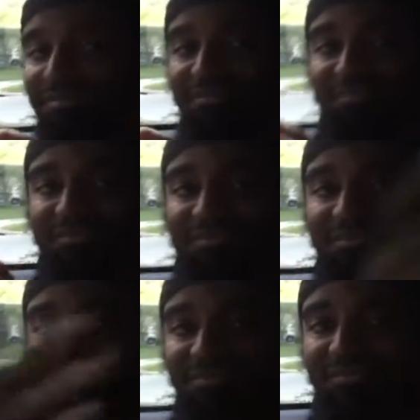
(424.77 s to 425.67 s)
or
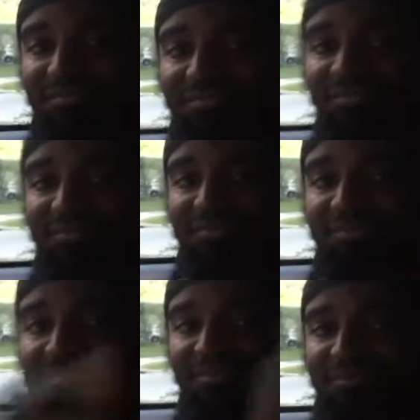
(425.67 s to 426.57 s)
through a
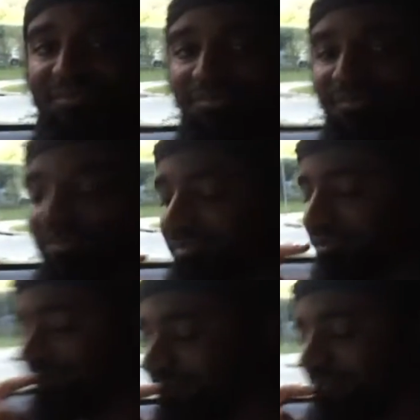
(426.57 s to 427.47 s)
creative group in your
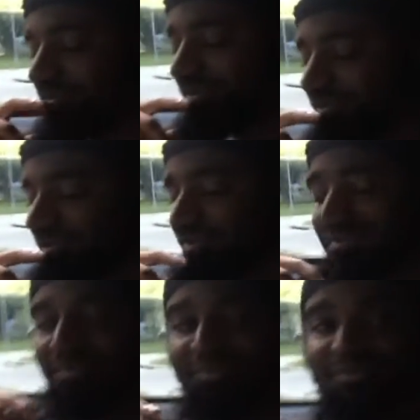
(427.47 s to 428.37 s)
scene. We have a really
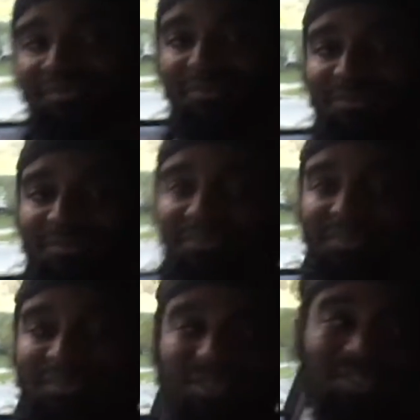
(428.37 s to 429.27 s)
cool scene in San Antonio.
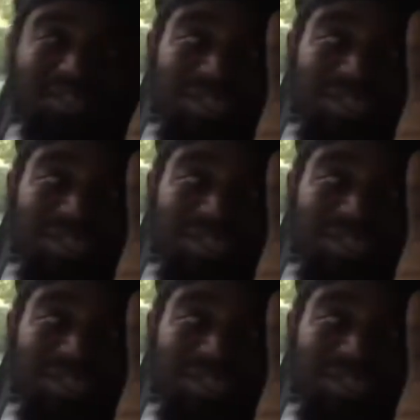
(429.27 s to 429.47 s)
Anyway,